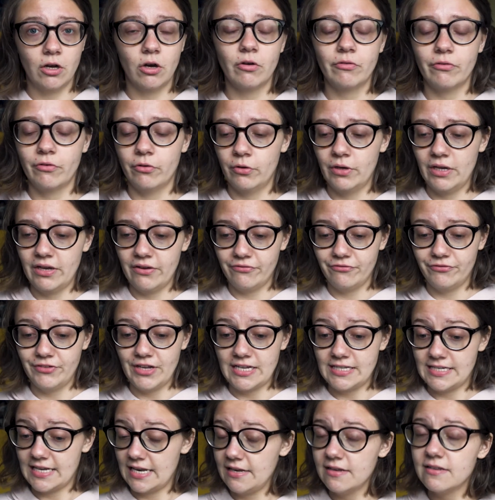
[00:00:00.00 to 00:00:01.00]
or if
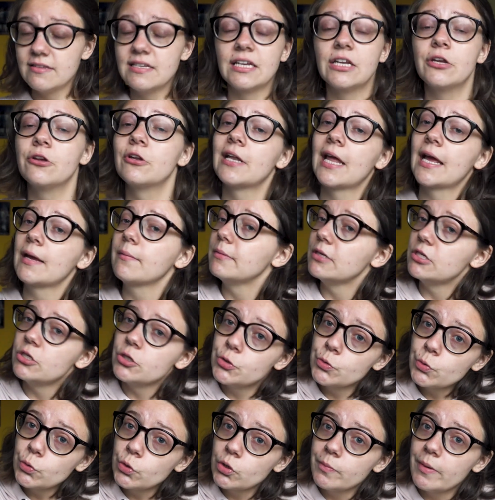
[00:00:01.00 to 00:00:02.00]
there's anything you'd like me to
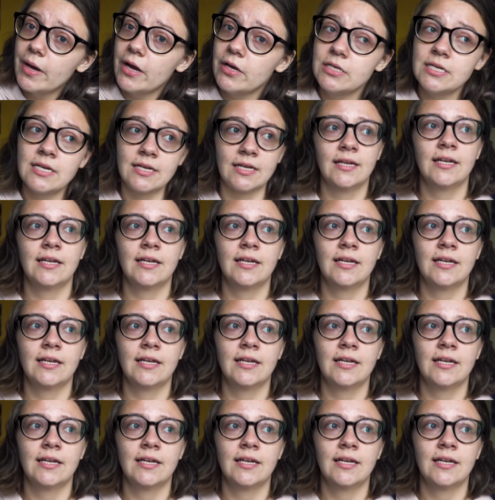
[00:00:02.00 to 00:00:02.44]
talk about,